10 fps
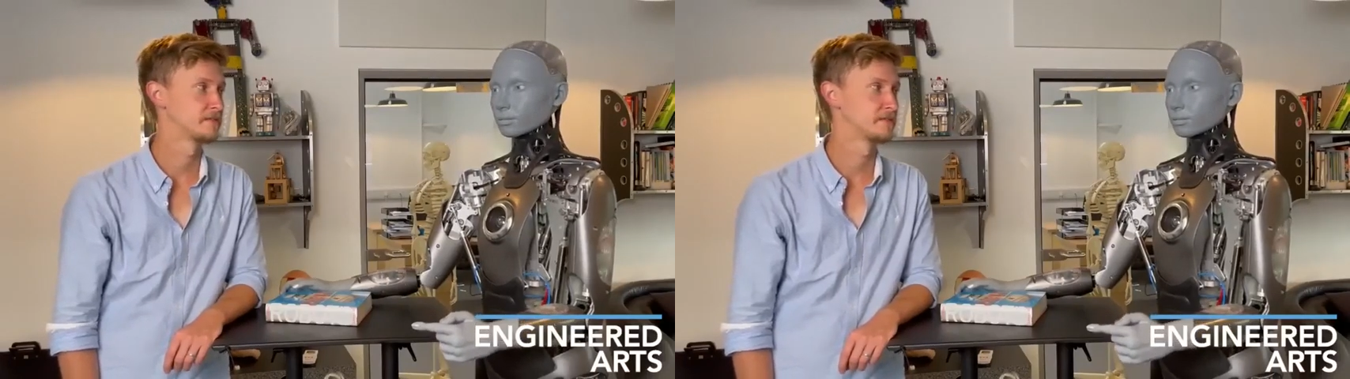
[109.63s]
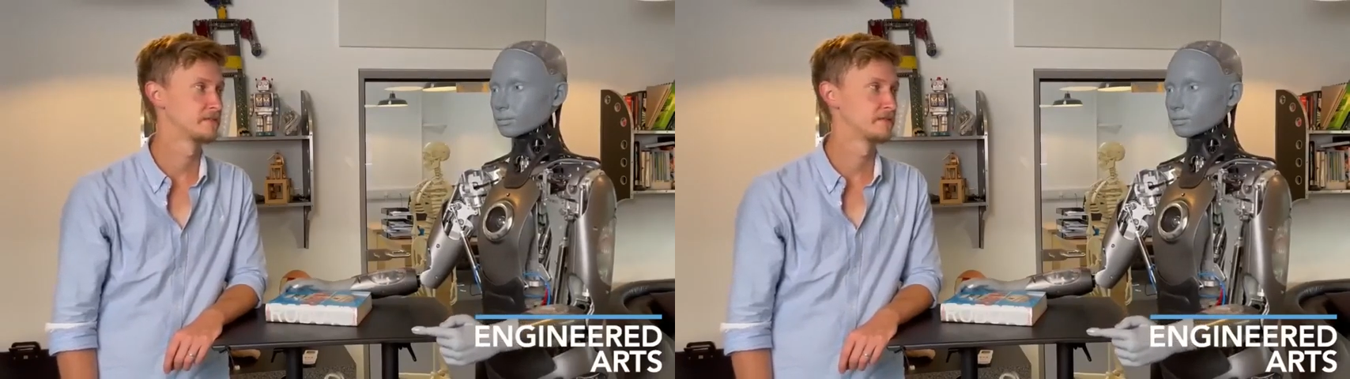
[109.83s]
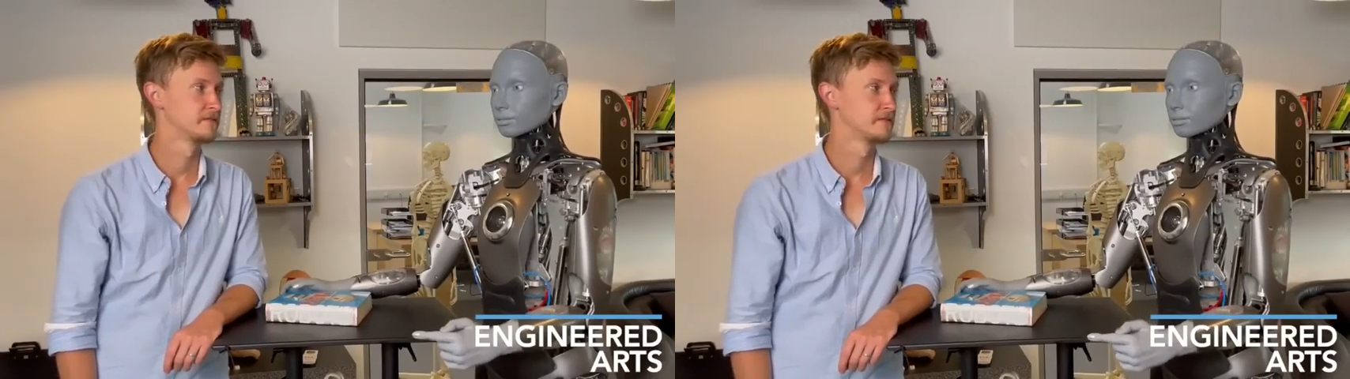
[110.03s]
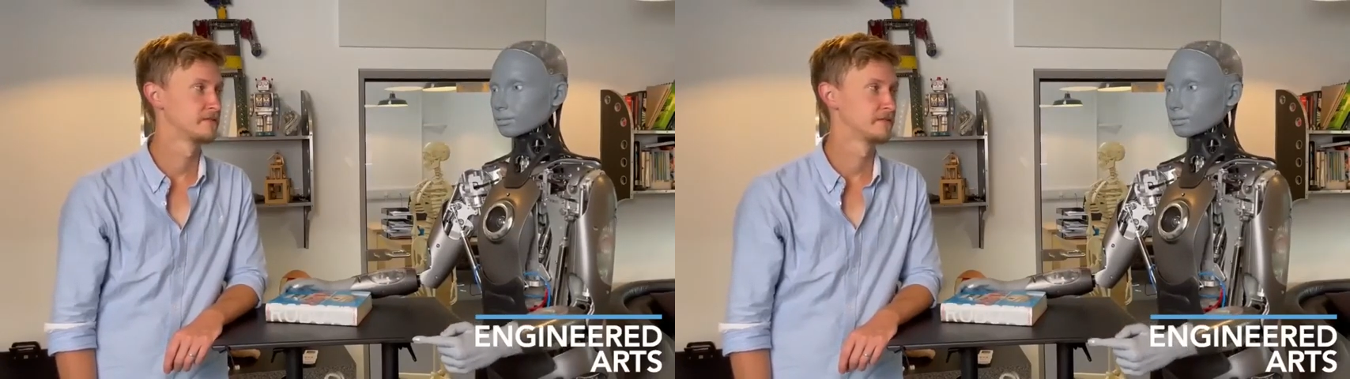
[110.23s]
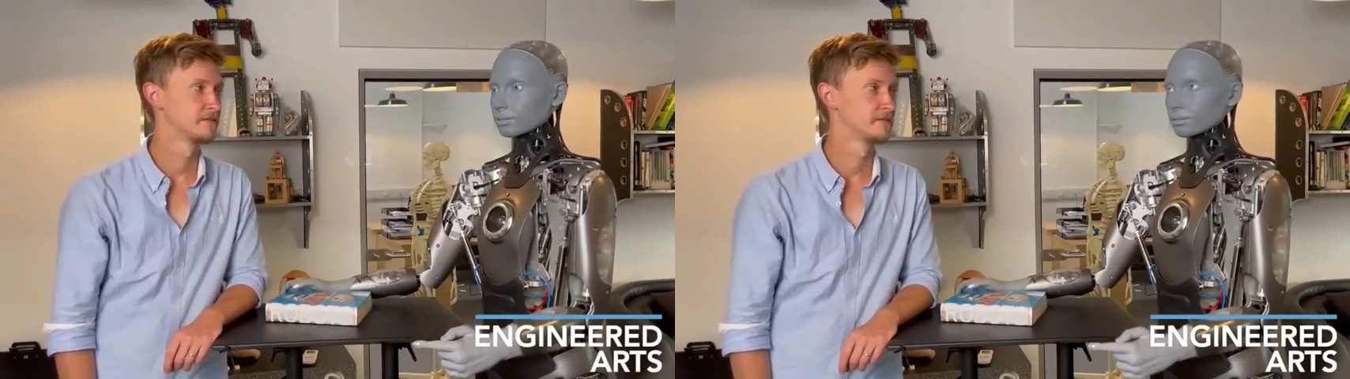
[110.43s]

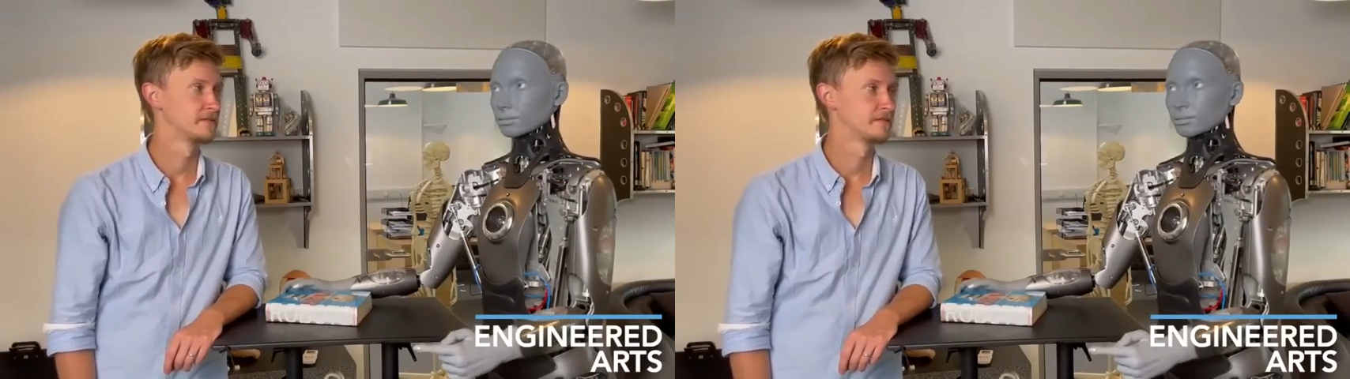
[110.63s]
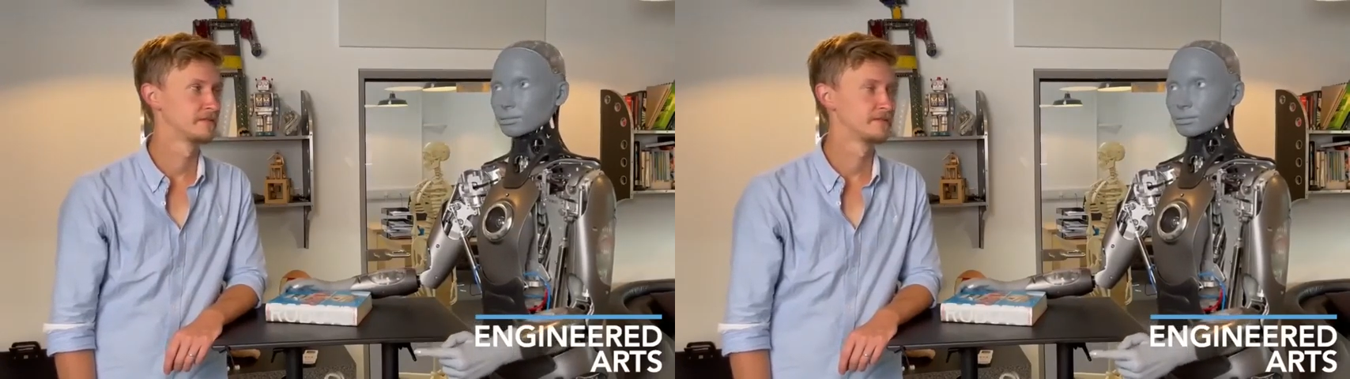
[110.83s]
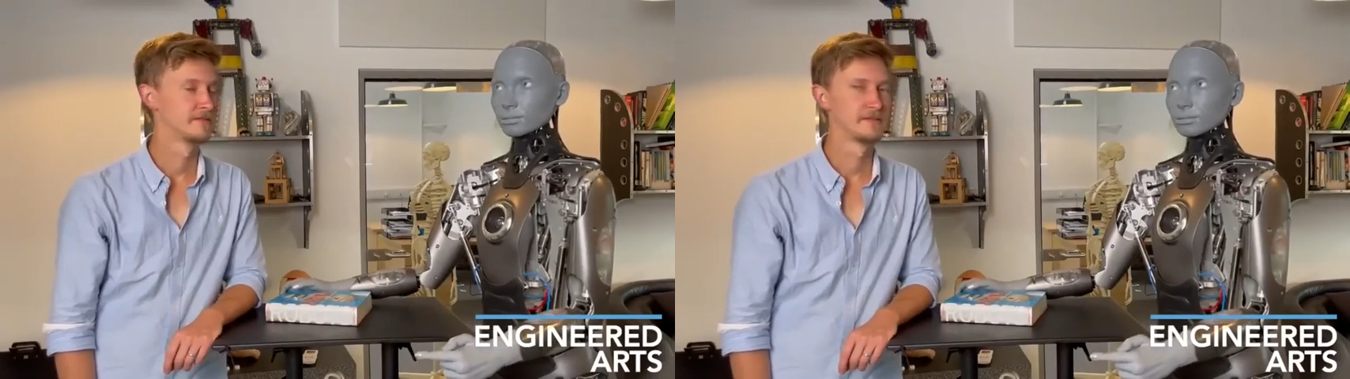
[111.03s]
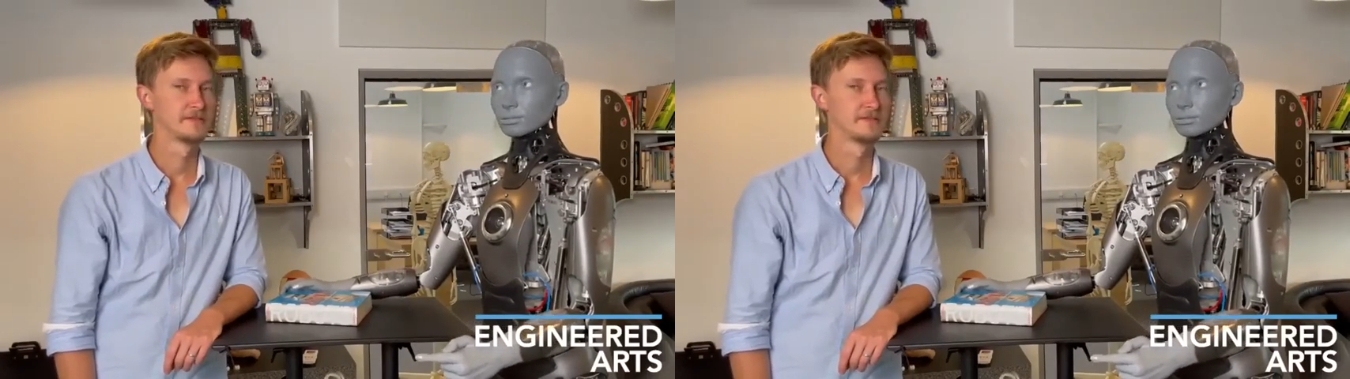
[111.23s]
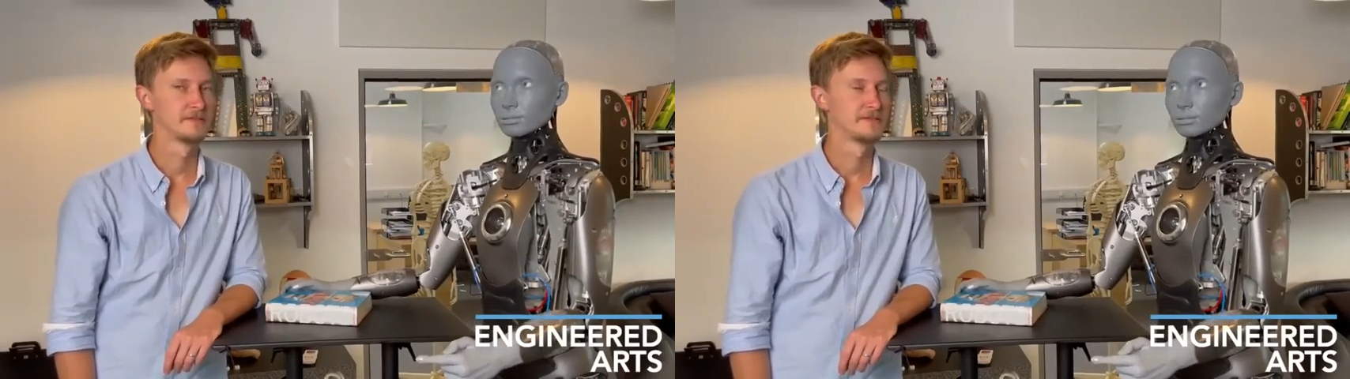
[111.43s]

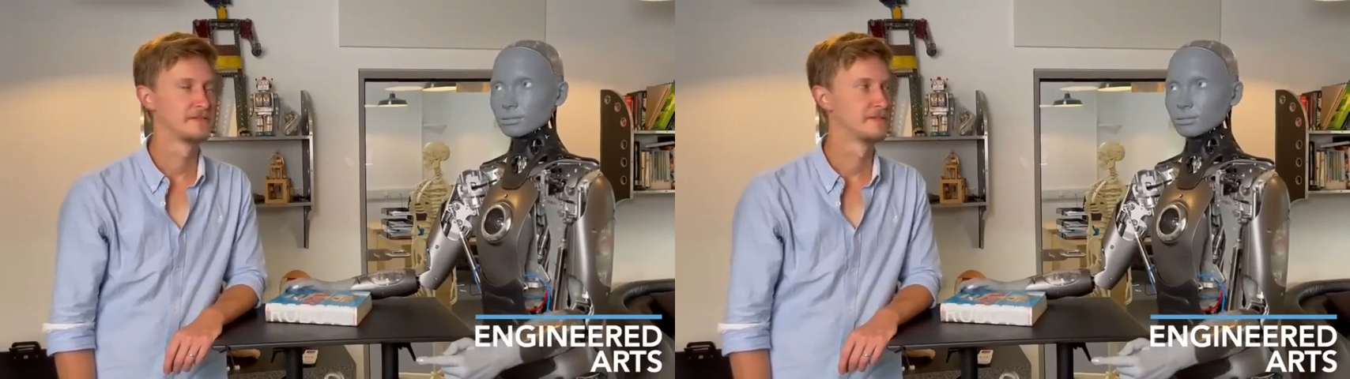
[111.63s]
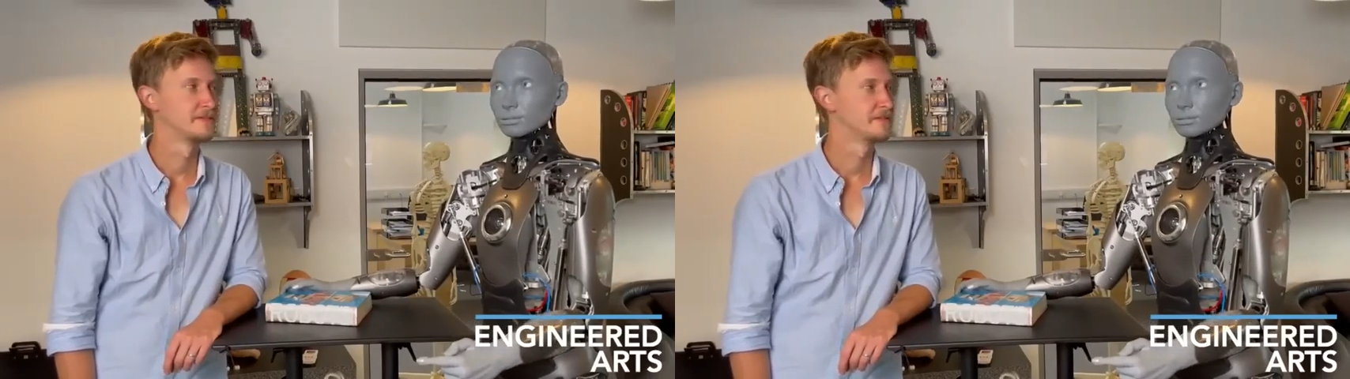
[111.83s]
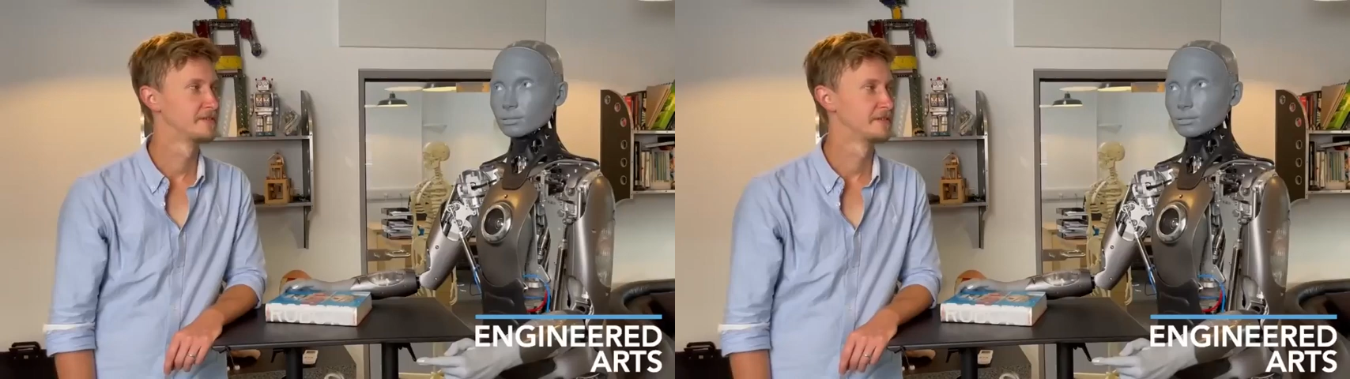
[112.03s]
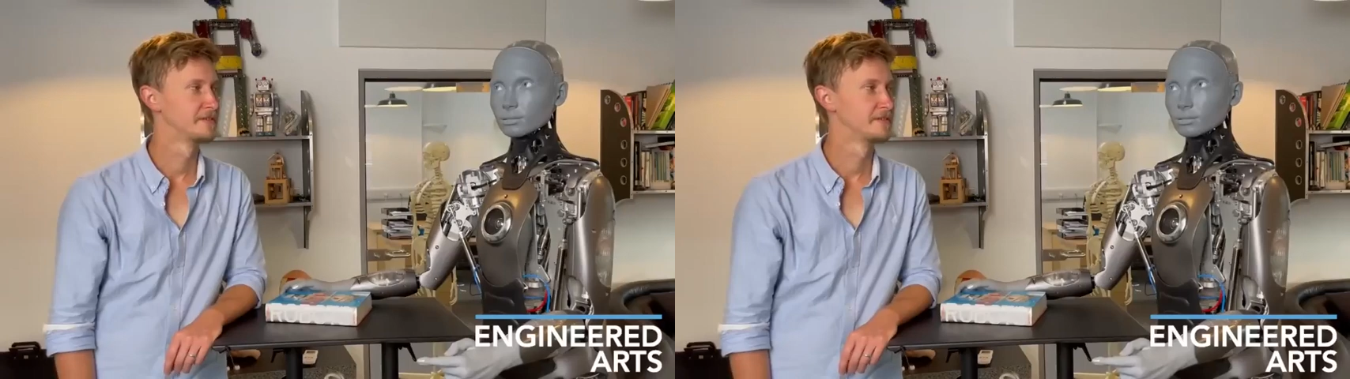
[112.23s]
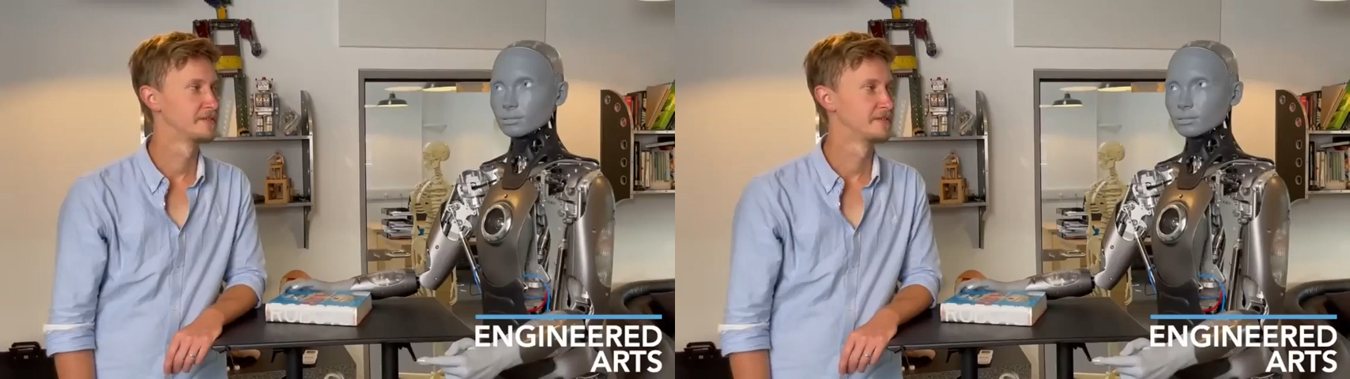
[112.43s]
[no speech]